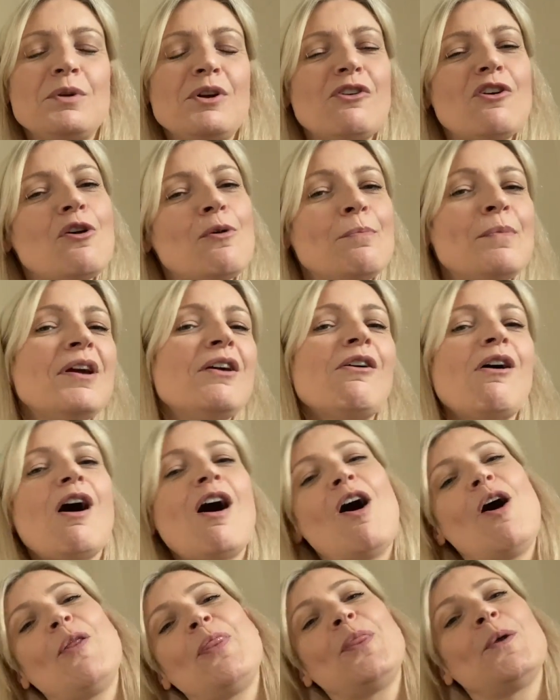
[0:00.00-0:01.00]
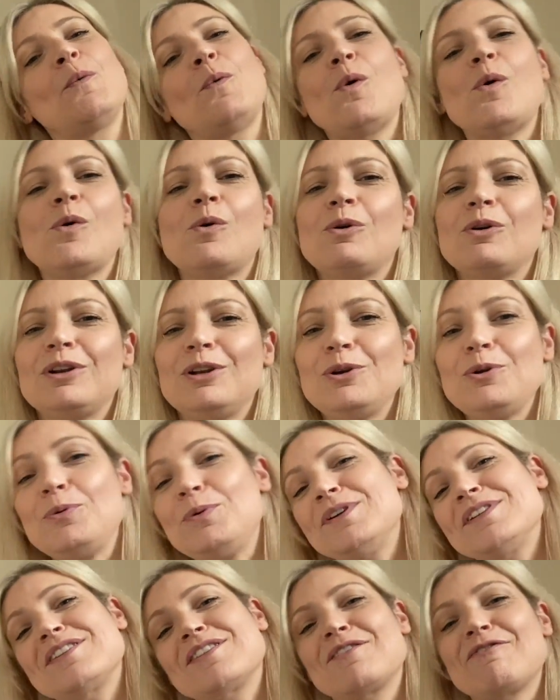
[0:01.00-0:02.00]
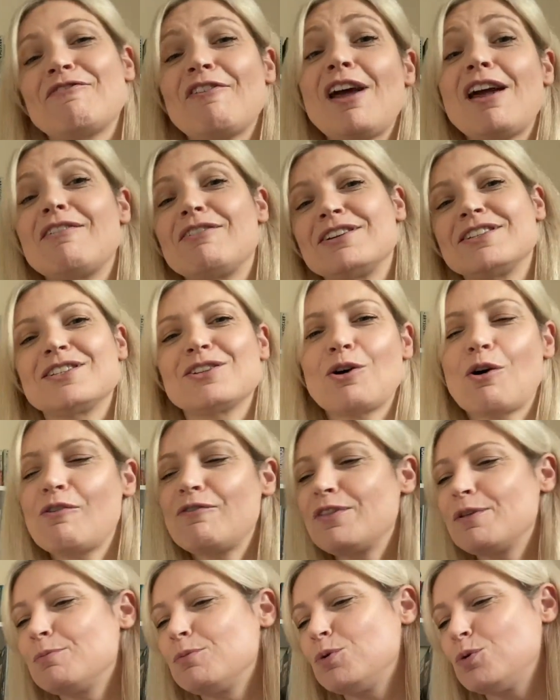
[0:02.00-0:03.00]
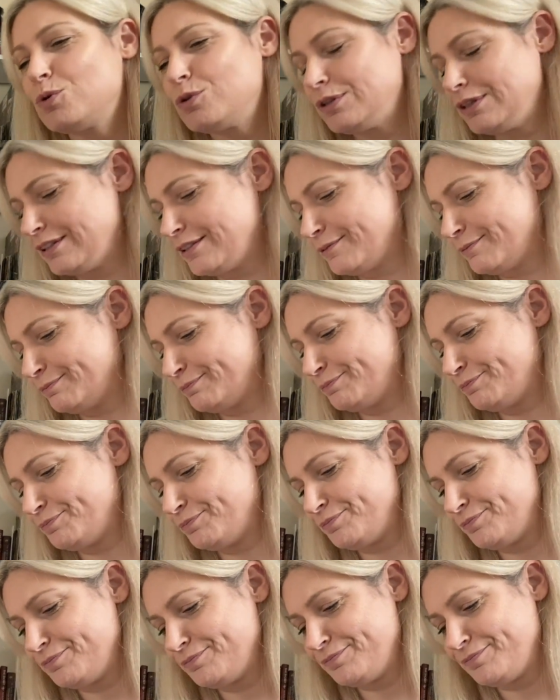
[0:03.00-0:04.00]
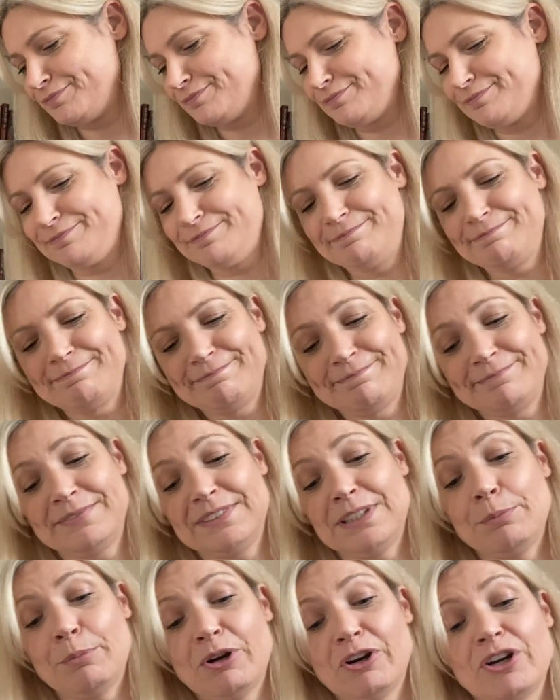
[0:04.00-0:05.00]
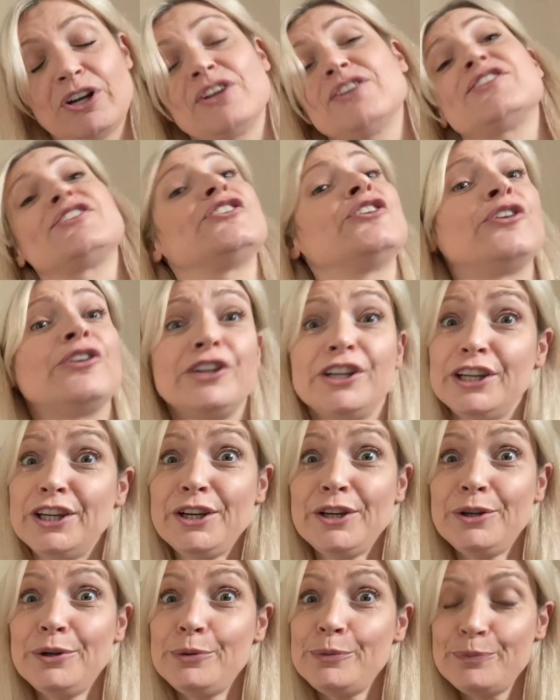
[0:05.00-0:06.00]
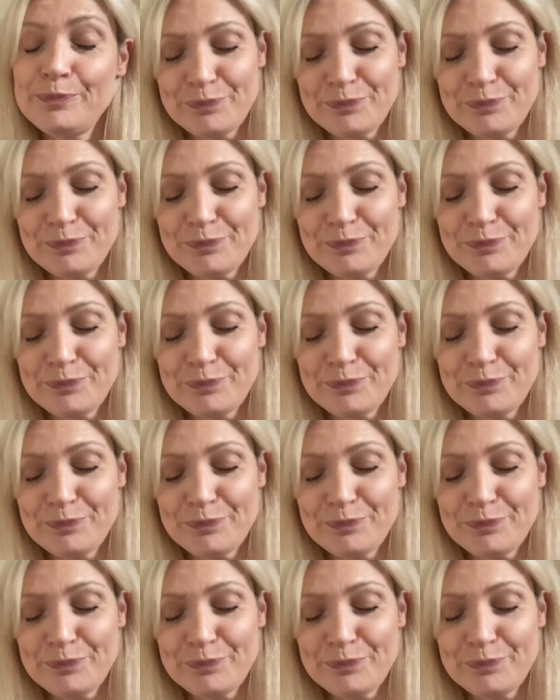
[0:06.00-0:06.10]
Mirror, mirror on the wall, who is the fairest of them all? And the mirror goes, not you.